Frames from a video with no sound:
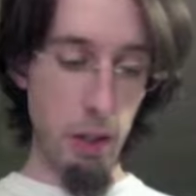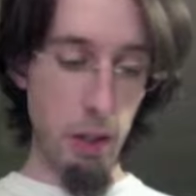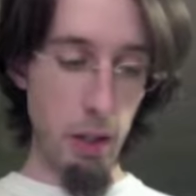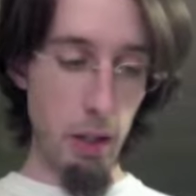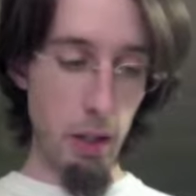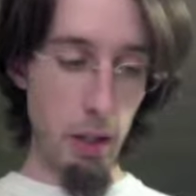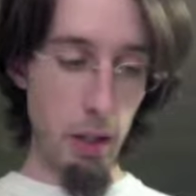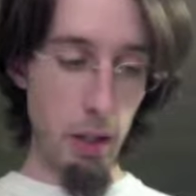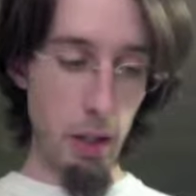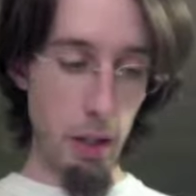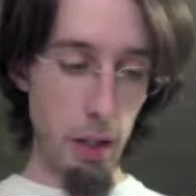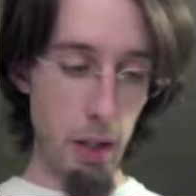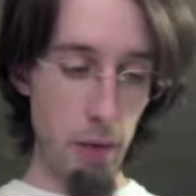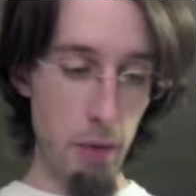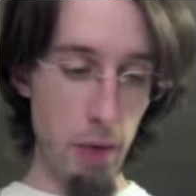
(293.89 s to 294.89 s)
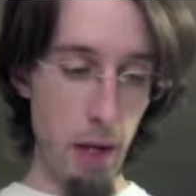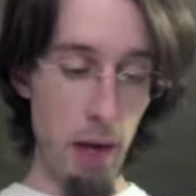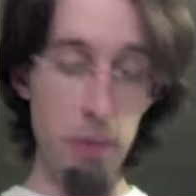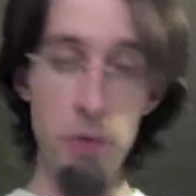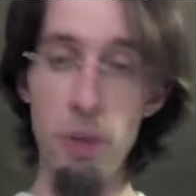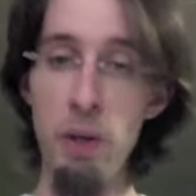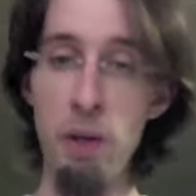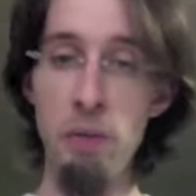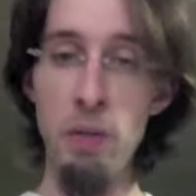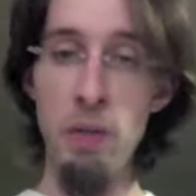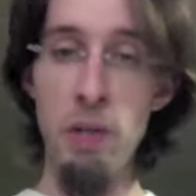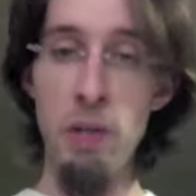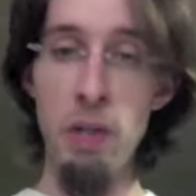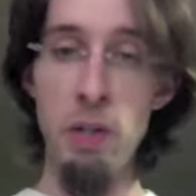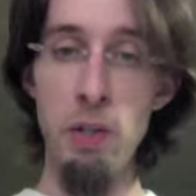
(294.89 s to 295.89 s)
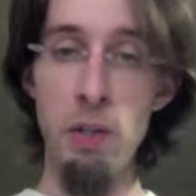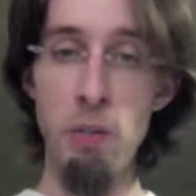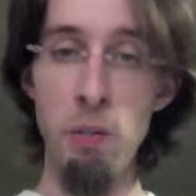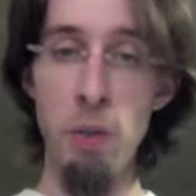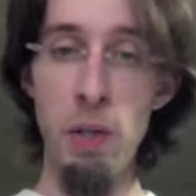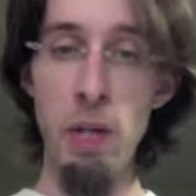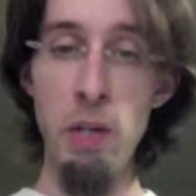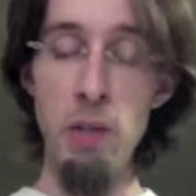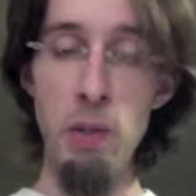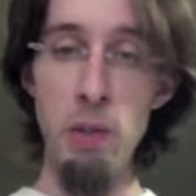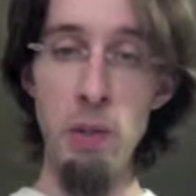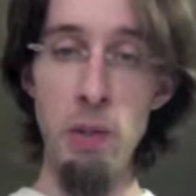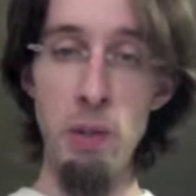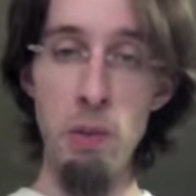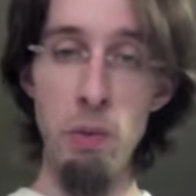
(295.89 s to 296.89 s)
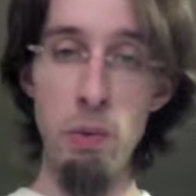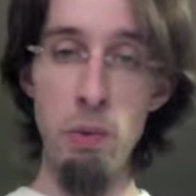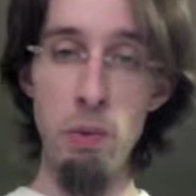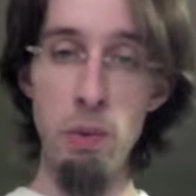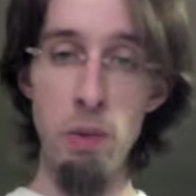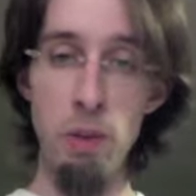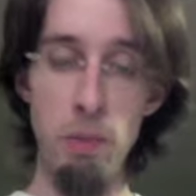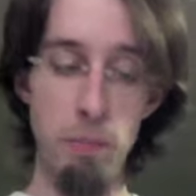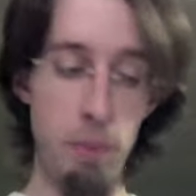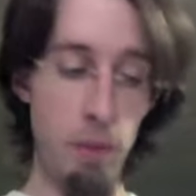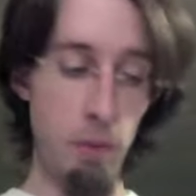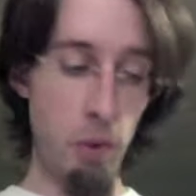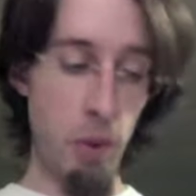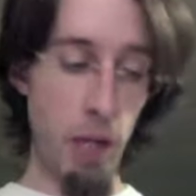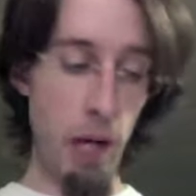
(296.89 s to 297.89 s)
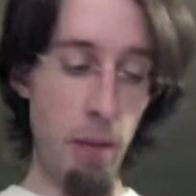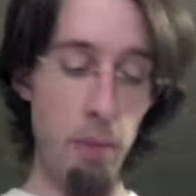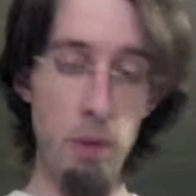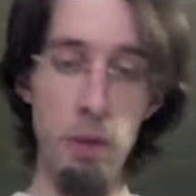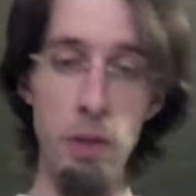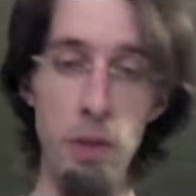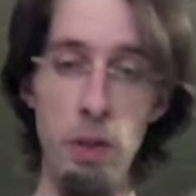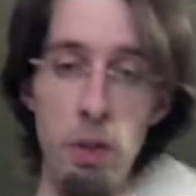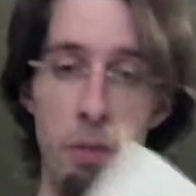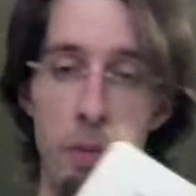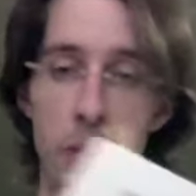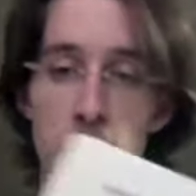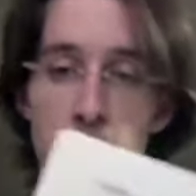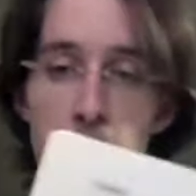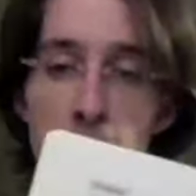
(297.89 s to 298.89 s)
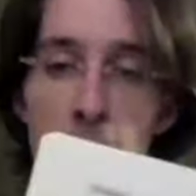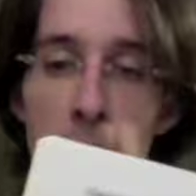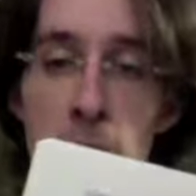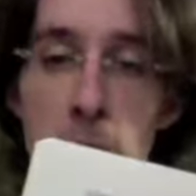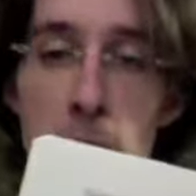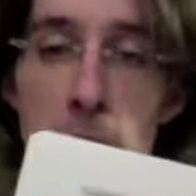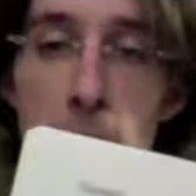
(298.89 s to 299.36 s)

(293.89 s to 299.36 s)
After every section where they introduced a new bit of vocabulary, there'll be a page